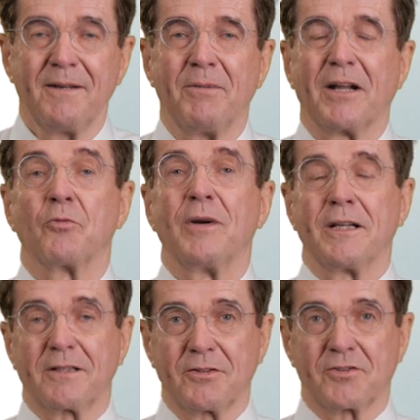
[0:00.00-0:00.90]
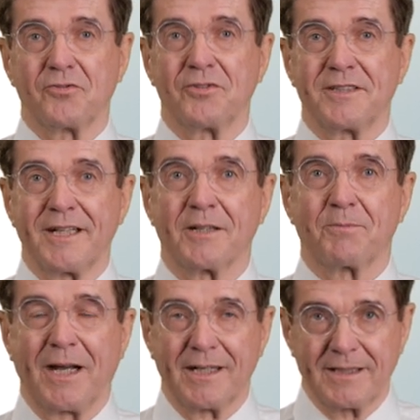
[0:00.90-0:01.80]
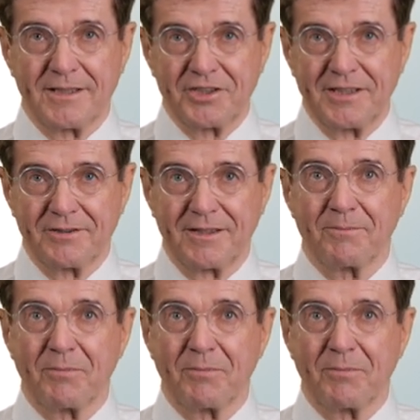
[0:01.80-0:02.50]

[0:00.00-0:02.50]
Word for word: But when it goes to detailed plant engineering,